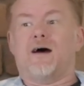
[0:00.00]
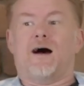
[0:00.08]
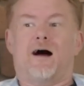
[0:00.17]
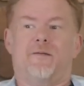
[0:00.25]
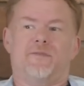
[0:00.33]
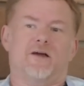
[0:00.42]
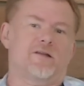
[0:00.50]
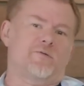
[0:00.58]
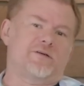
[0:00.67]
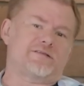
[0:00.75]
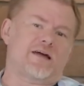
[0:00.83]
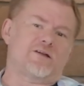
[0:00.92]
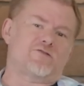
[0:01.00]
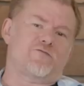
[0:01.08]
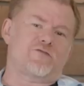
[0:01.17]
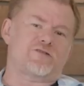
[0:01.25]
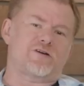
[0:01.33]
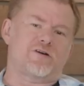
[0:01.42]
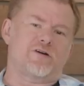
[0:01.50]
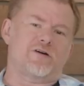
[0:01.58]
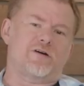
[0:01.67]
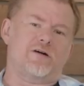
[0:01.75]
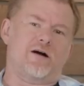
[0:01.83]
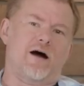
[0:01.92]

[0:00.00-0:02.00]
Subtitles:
The only one scheduled for sure,